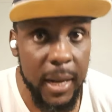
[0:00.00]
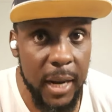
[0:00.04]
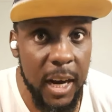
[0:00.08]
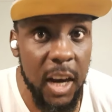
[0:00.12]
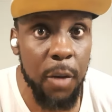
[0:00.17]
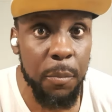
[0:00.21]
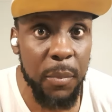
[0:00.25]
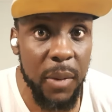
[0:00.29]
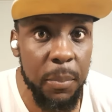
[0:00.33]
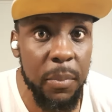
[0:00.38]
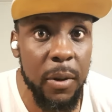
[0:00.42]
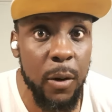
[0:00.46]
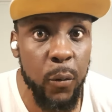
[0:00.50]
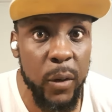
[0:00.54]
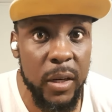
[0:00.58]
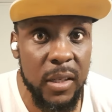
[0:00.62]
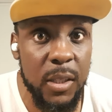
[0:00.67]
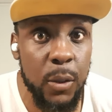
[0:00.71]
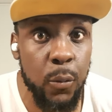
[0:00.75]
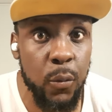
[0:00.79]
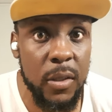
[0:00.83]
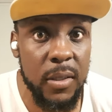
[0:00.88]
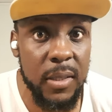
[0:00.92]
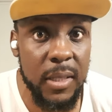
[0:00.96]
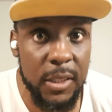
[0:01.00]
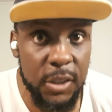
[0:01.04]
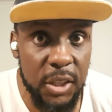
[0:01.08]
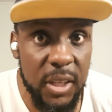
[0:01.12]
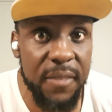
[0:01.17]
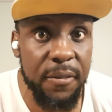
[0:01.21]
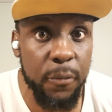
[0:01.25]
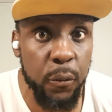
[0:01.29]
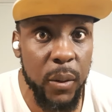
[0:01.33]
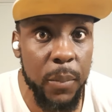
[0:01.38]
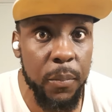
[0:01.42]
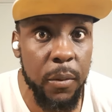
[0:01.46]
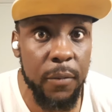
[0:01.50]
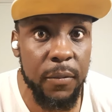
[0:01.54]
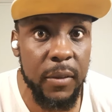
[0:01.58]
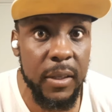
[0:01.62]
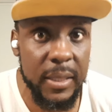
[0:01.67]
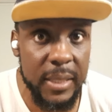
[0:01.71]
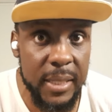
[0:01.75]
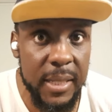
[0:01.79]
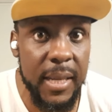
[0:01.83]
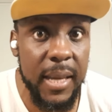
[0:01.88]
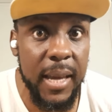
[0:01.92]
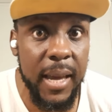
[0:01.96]
And I remember when she was the chief whip of the
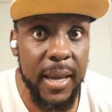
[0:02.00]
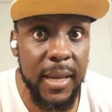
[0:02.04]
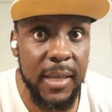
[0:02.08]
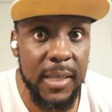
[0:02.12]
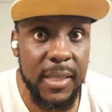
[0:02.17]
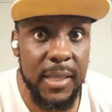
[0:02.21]
DA,